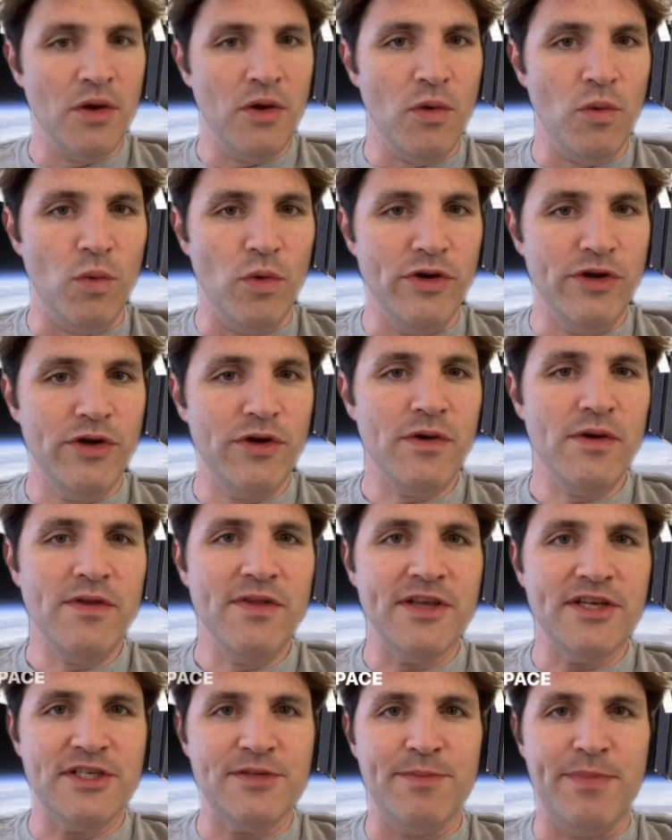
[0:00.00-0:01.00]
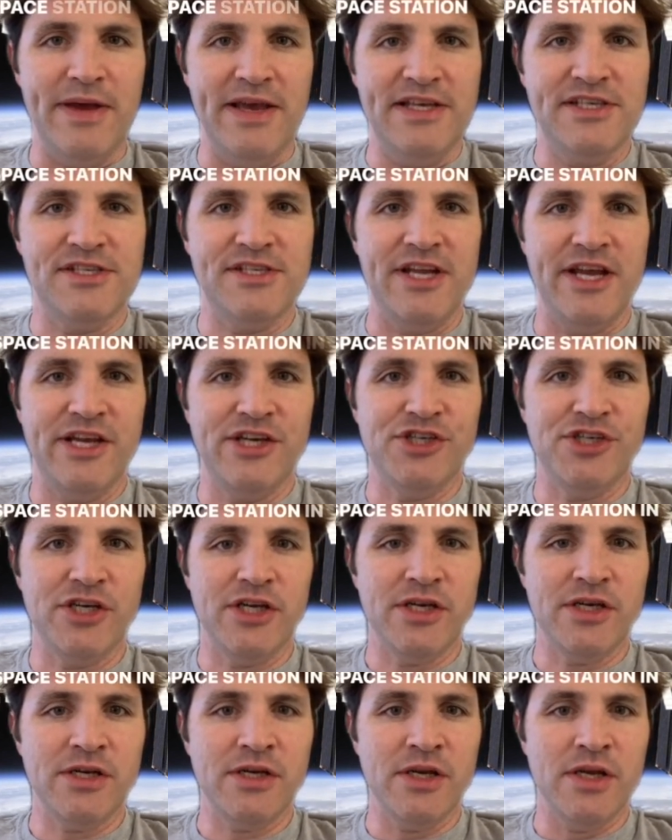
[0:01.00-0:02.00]
When you're in the space
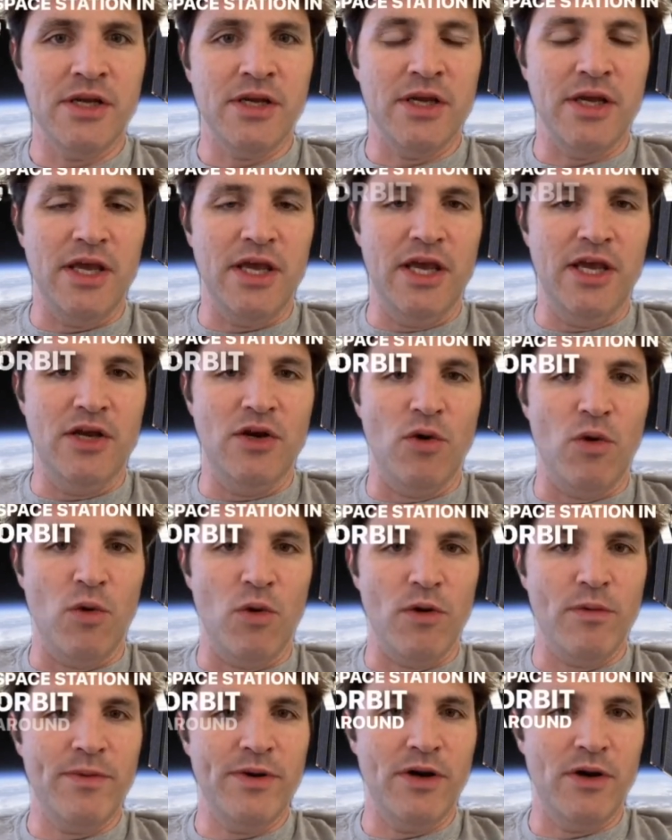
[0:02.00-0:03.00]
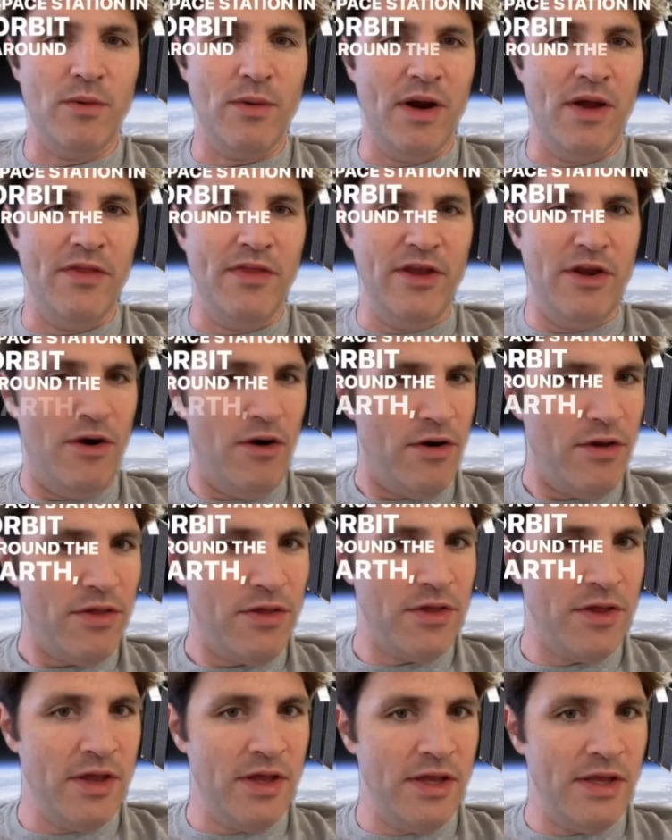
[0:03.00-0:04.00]
station in orbit around the
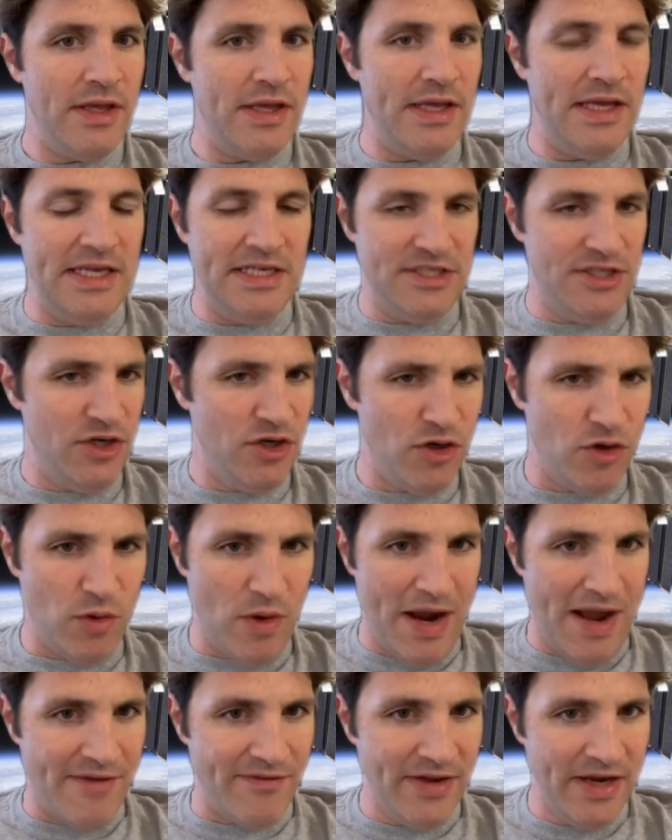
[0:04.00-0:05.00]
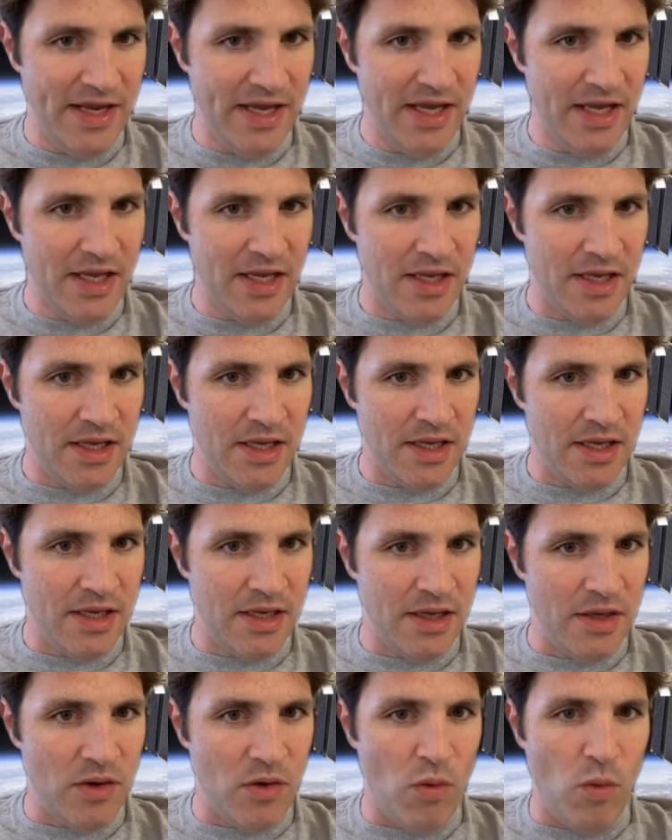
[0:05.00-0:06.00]
Earth, is there gravity?
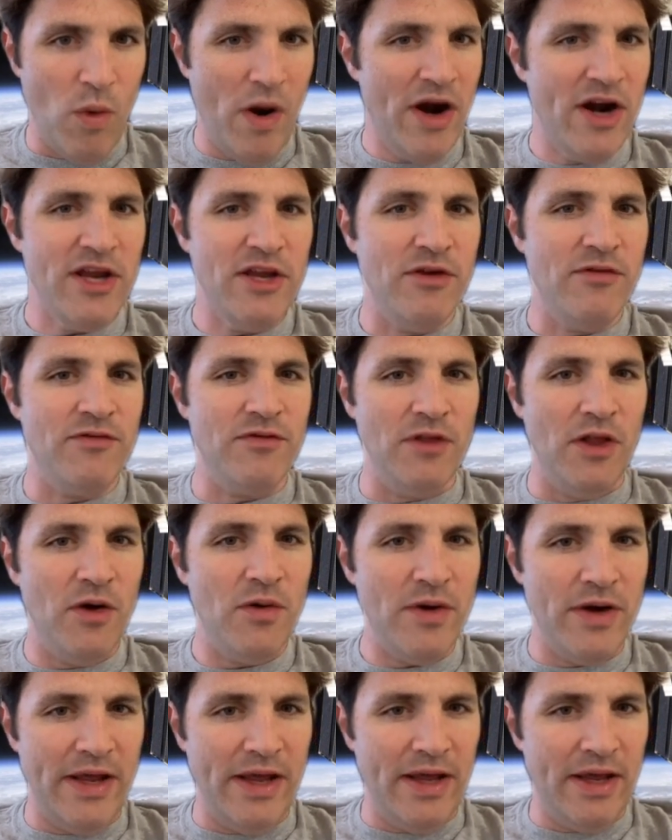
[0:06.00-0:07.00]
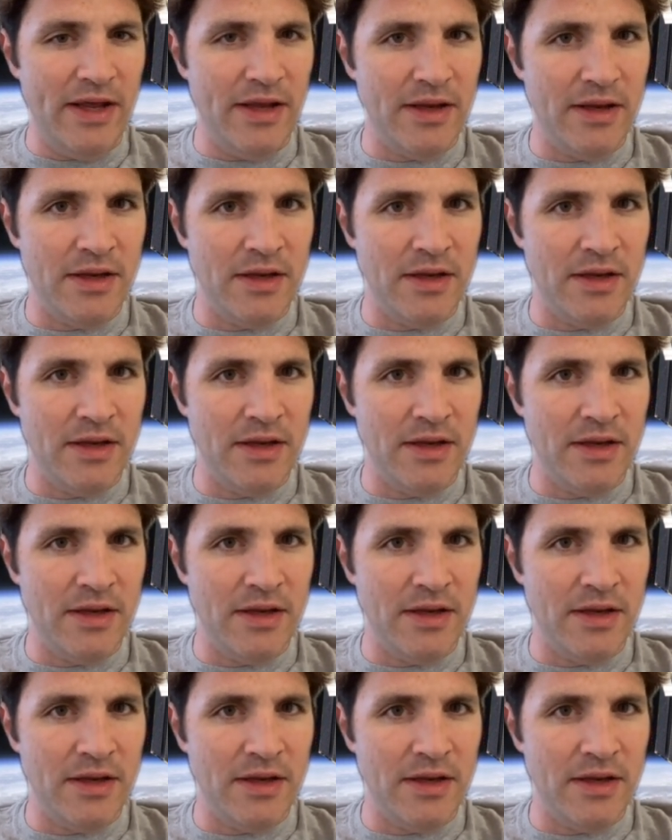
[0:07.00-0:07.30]
Why are you floating?